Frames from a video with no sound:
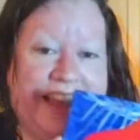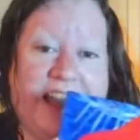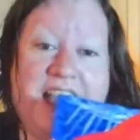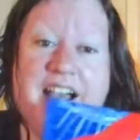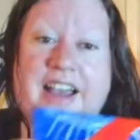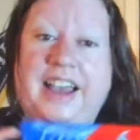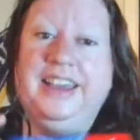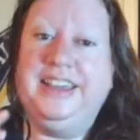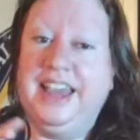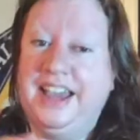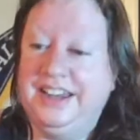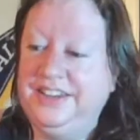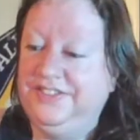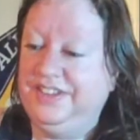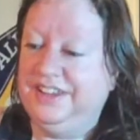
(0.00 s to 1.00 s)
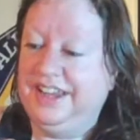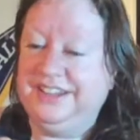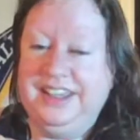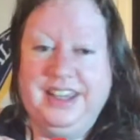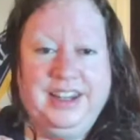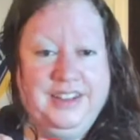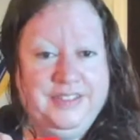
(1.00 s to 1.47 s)
Again, if you like
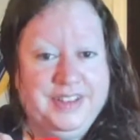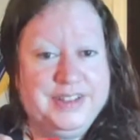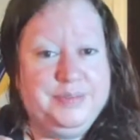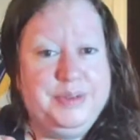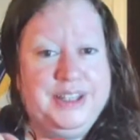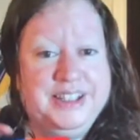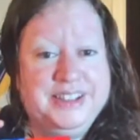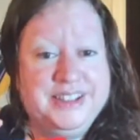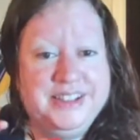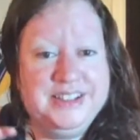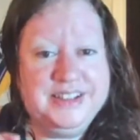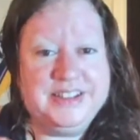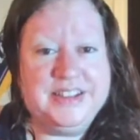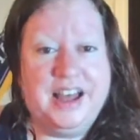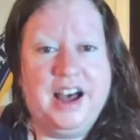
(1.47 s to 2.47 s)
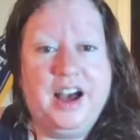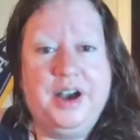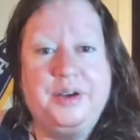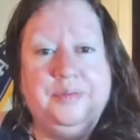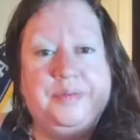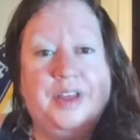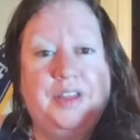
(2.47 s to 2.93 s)
any of these pieces,
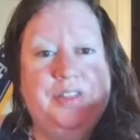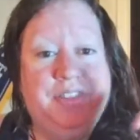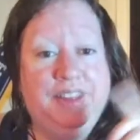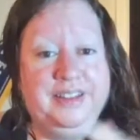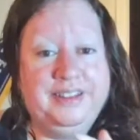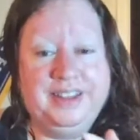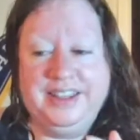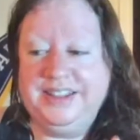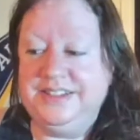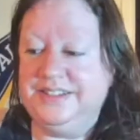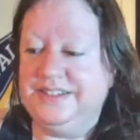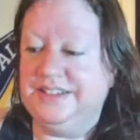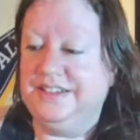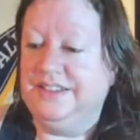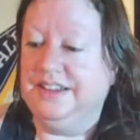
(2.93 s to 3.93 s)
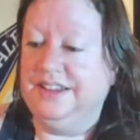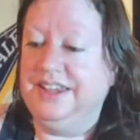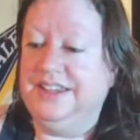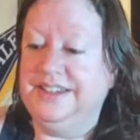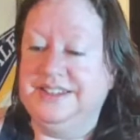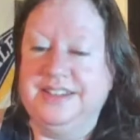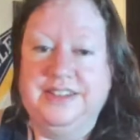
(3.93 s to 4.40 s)
the
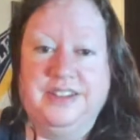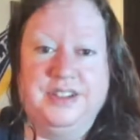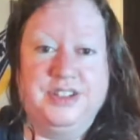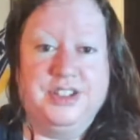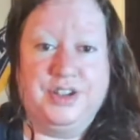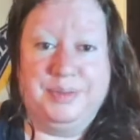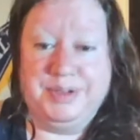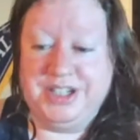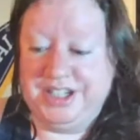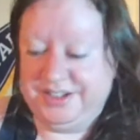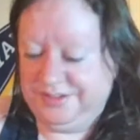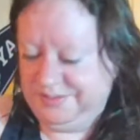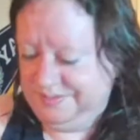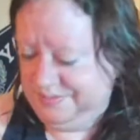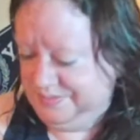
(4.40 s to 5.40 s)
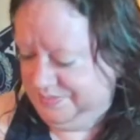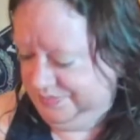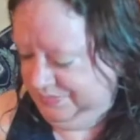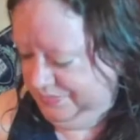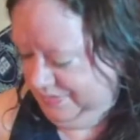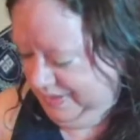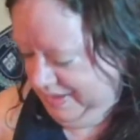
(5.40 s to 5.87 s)
link is in the description.
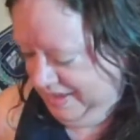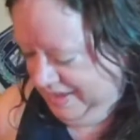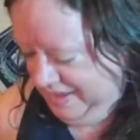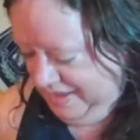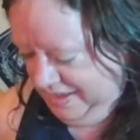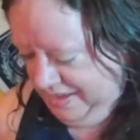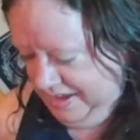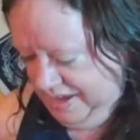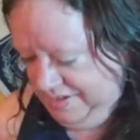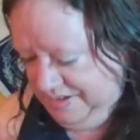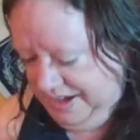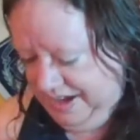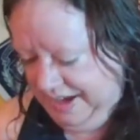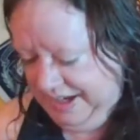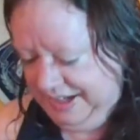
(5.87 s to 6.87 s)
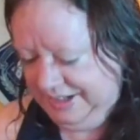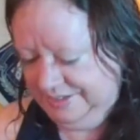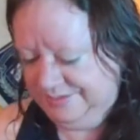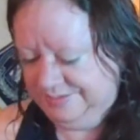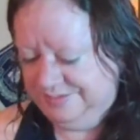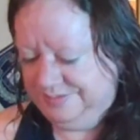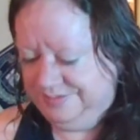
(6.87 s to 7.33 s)
Okay,
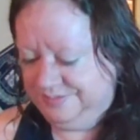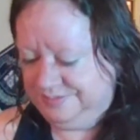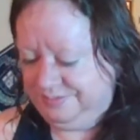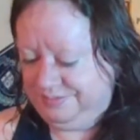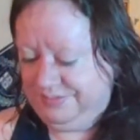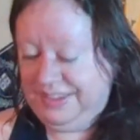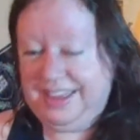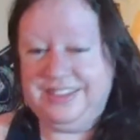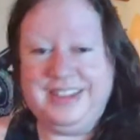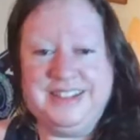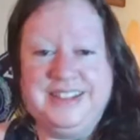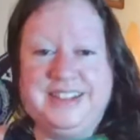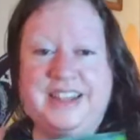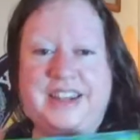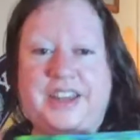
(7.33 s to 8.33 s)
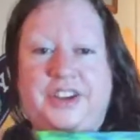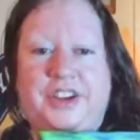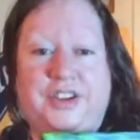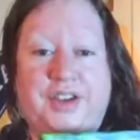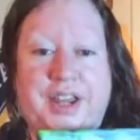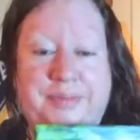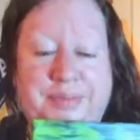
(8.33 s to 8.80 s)
this is another
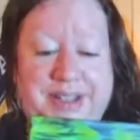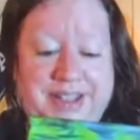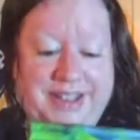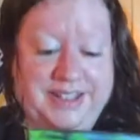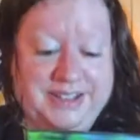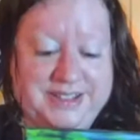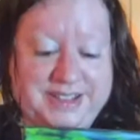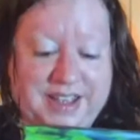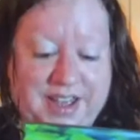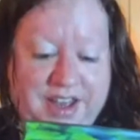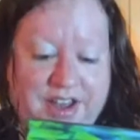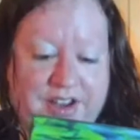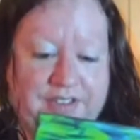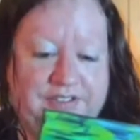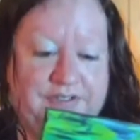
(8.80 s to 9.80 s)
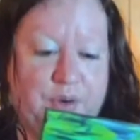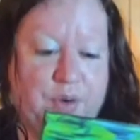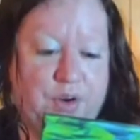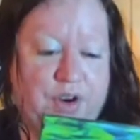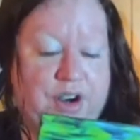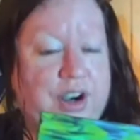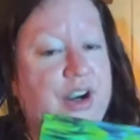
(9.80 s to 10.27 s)
great piece
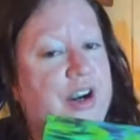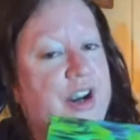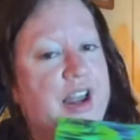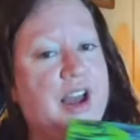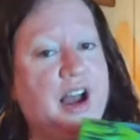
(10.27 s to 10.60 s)
for